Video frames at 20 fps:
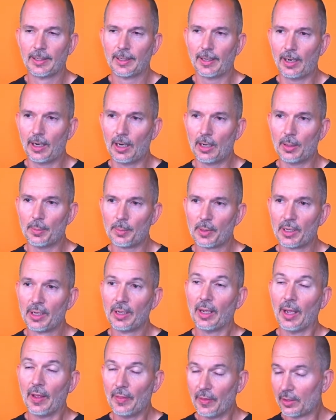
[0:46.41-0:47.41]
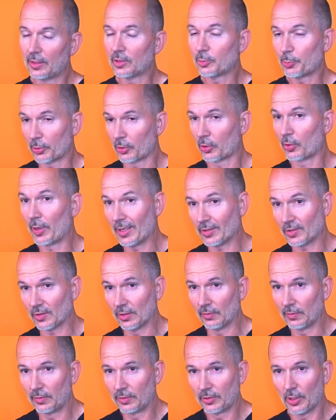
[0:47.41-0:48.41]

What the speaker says: And then it's progressive.